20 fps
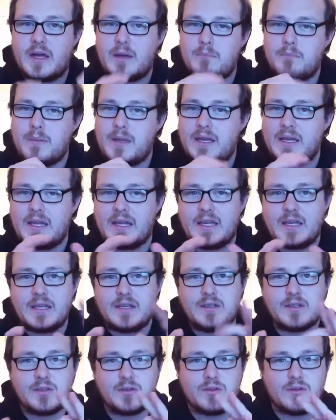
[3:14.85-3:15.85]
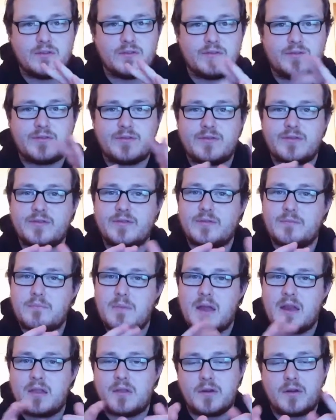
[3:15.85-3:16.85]
that minty sort of
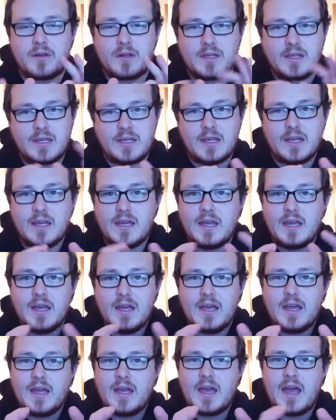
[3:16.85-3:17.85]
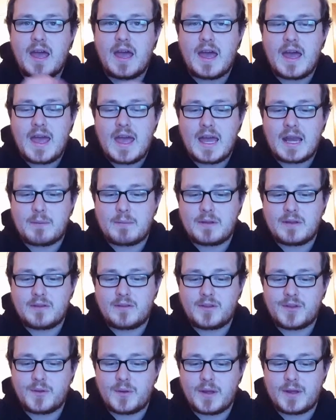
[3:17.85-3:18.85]
mentholy
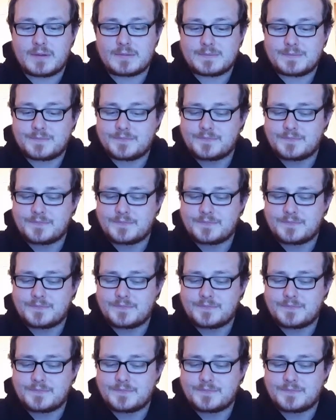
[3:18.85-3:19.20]
element to it.